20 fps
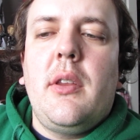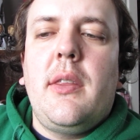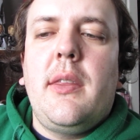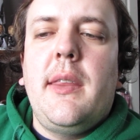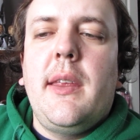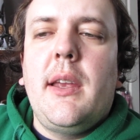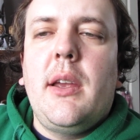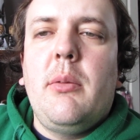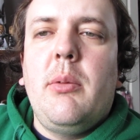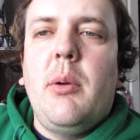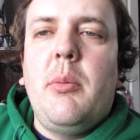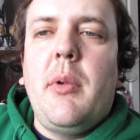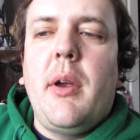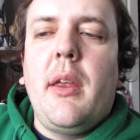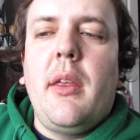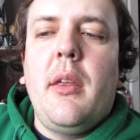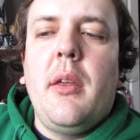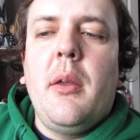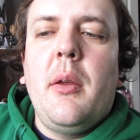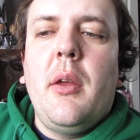Think about
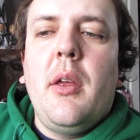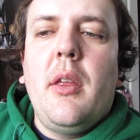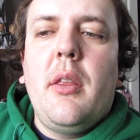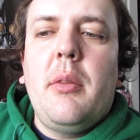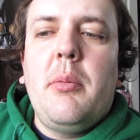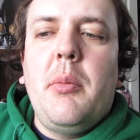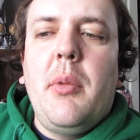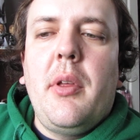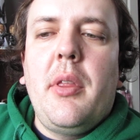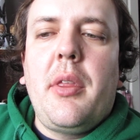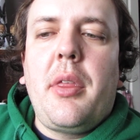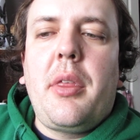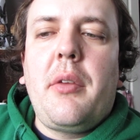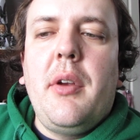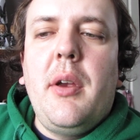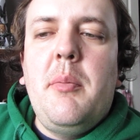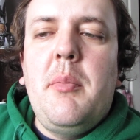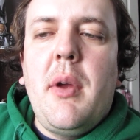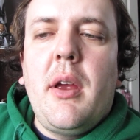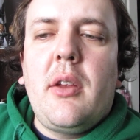my about the
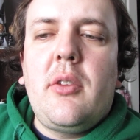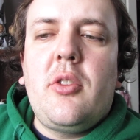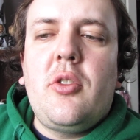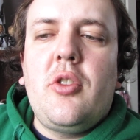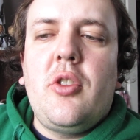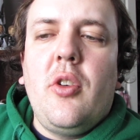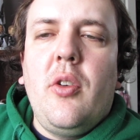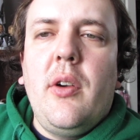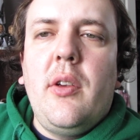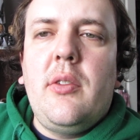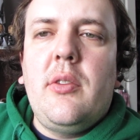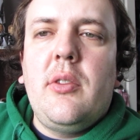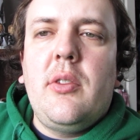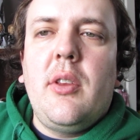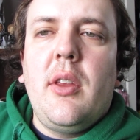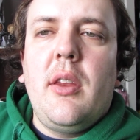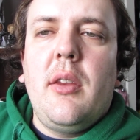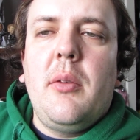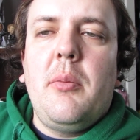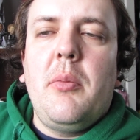three best choices
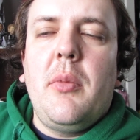and